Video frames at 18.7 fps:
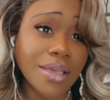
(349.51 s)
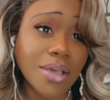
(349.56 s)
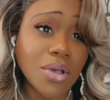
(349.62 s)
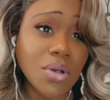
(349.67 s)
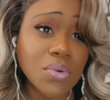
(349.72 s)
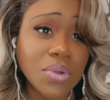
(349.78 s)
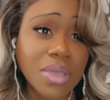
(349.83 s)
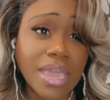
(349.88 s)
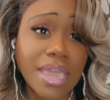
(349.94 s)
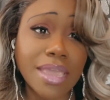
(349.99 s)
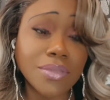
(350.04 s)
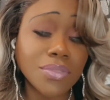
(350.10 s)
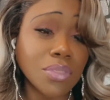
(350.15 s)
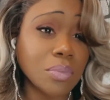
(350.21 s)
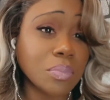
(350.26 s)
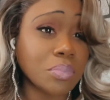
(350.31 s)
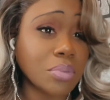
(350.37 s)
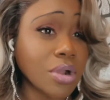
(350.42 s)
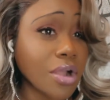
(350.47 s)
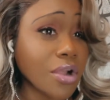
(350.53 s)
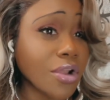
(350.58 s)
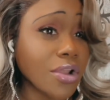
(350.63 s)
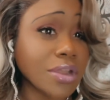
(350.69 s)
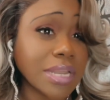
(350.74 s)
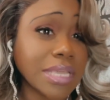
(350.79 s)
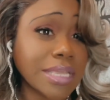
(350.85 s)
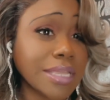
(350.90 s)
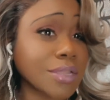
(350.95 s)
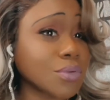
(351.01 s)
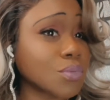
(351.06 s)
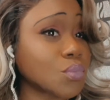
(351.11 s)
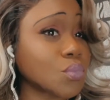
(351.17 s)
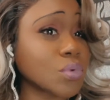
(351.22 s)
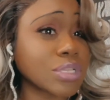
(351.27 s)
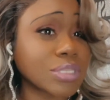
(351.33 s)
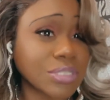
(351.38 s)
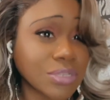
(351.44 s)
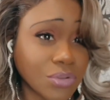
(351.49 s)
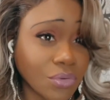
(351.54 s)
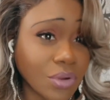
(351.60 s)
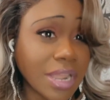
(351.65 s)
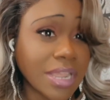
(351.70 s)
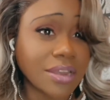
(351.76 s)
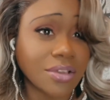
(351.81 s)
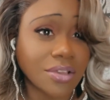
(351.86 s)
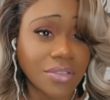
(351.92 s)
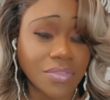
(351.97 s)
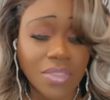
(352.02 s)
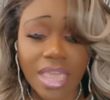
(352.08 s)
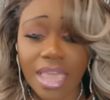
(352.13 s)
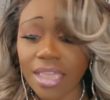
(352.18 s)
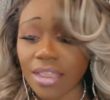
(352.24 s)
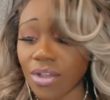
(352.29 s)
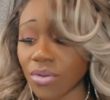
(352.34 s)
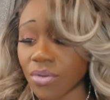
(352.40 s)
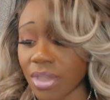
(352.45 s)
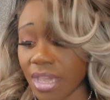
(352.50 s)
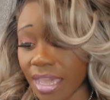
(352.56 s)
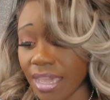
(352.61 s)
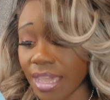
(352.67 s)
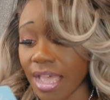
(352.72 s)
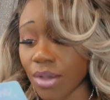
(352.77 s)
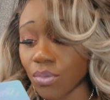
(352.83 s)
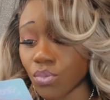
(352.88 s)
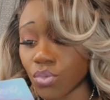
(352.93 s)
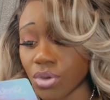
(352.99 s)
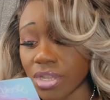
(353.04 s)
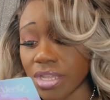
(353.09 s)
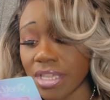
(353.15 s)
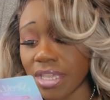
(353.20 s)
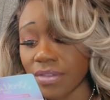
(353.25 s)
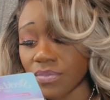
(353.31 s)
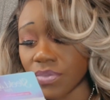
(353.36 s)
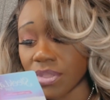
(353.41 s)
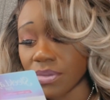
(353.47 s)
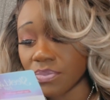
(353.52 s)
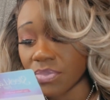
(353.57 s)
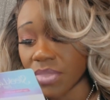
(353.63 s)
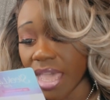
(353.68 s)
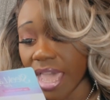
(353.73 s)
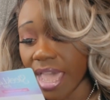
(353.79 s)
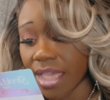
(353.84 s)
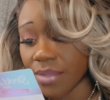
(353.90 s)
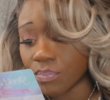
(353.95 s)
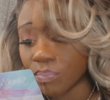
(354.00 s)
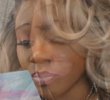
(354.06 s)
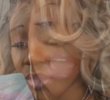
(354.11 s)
Okay, the parting was great on that. Okay, I would give them that.